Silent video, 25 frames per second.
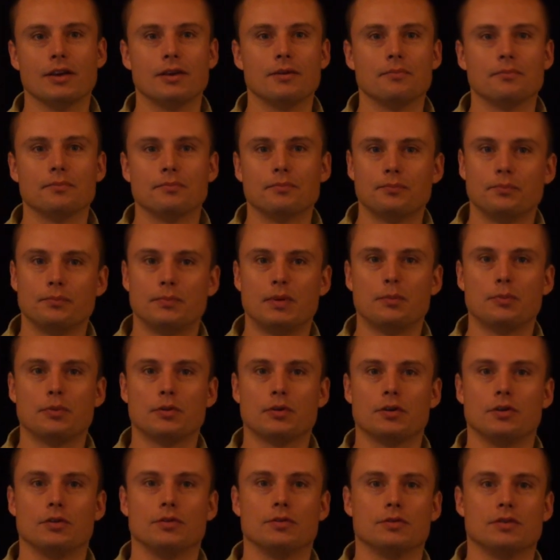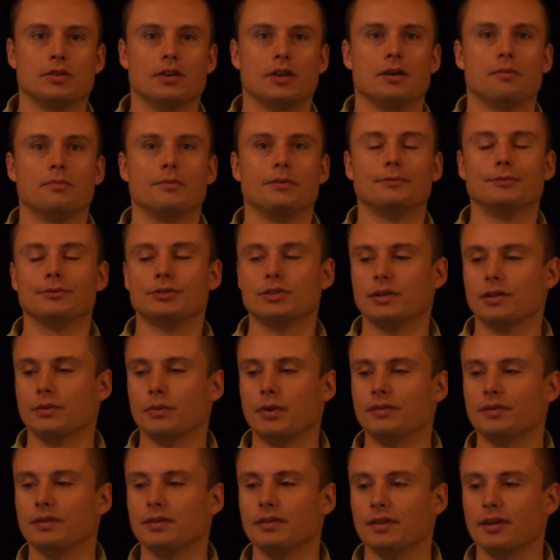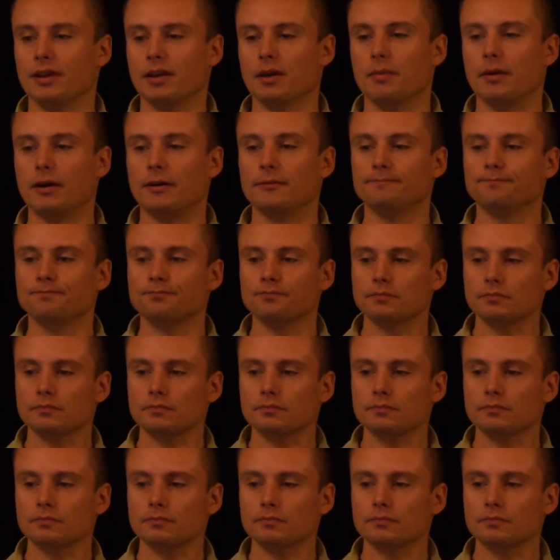it, people are using them, and it's something we have to think about.